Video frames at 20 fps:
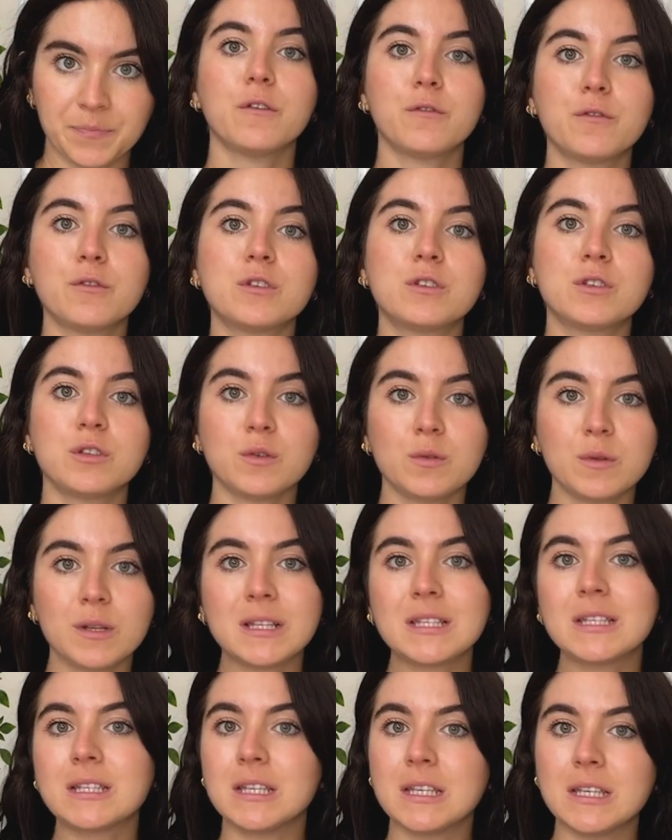For
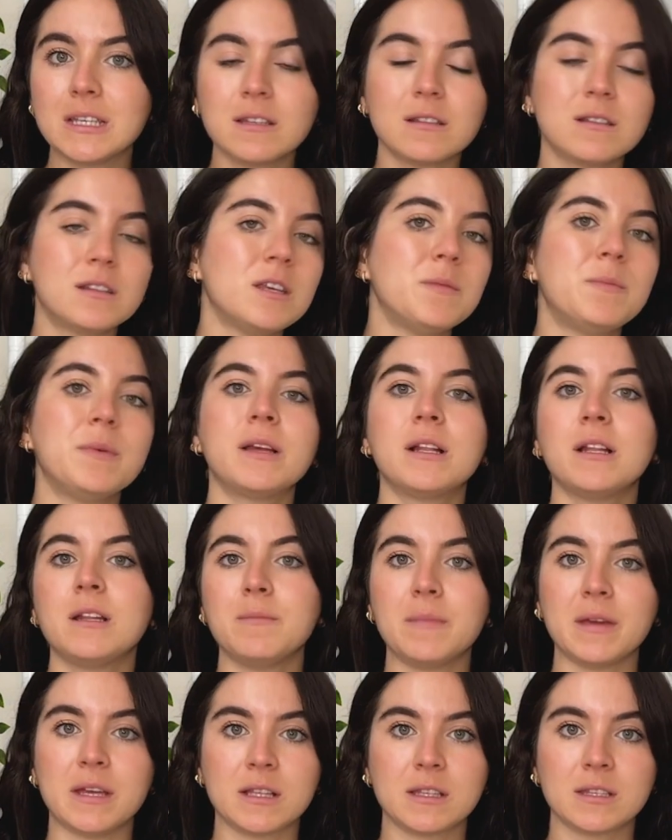students, this typically
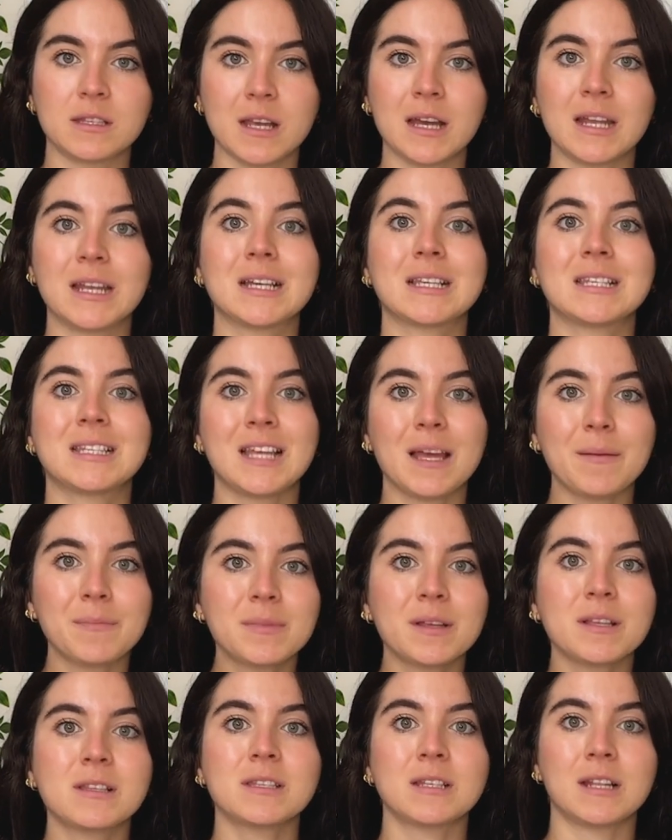means an
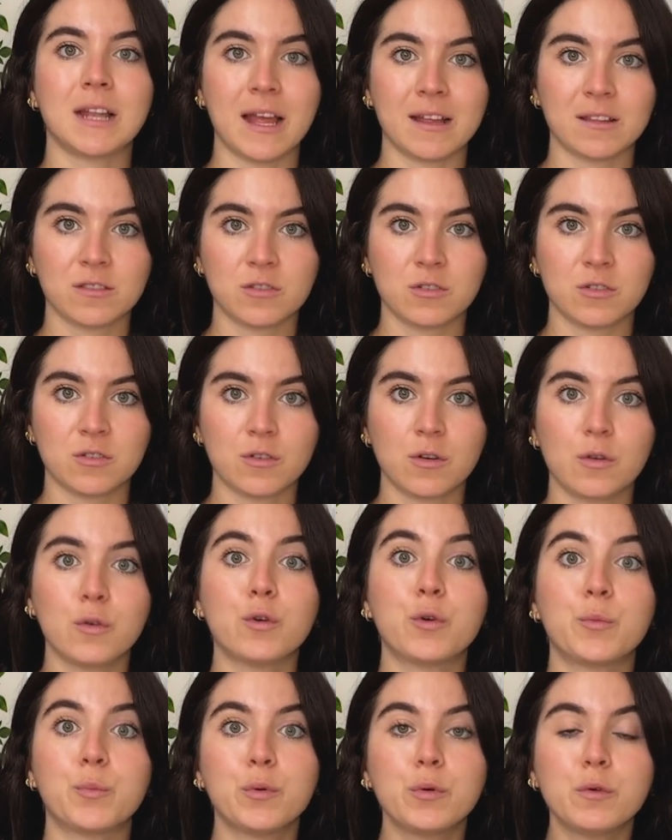acceptance letter
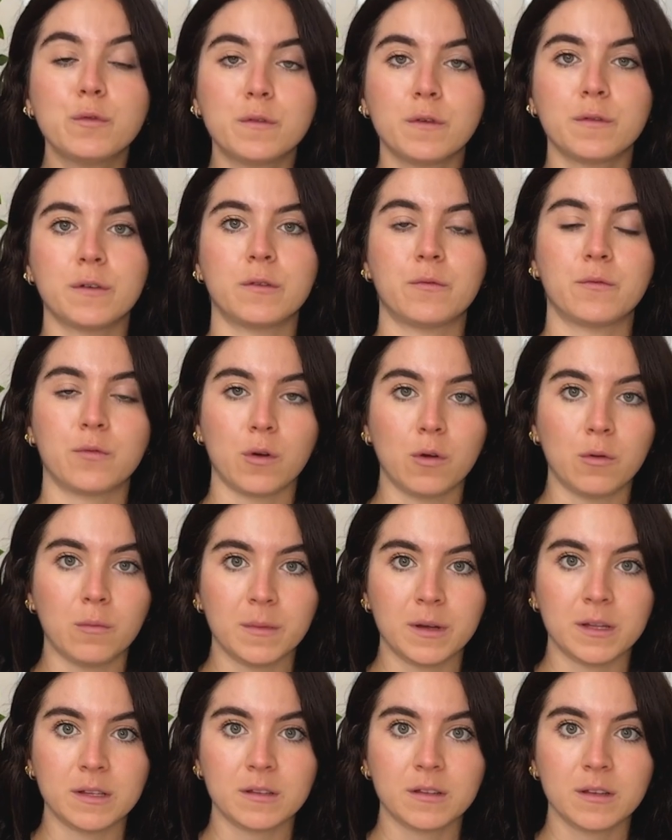or proof of
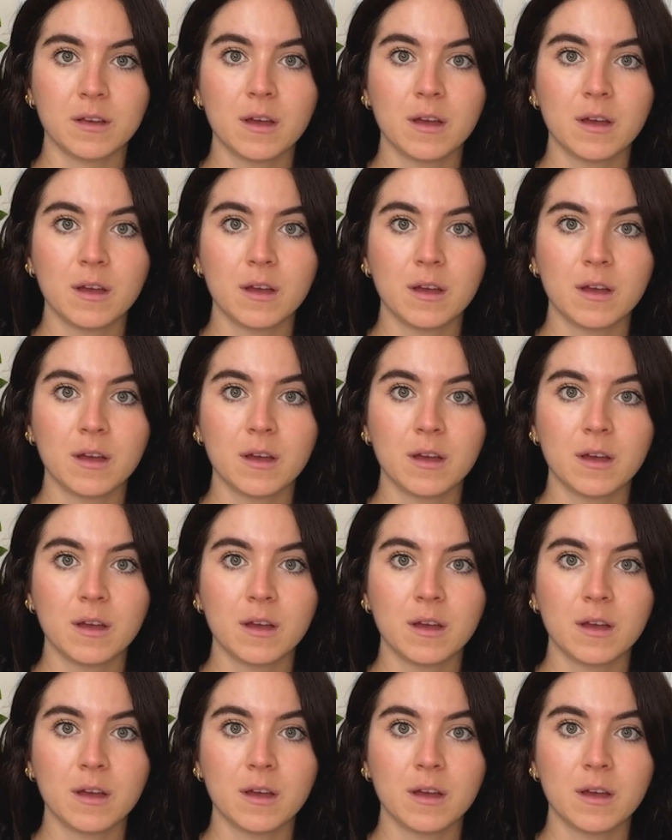enrollment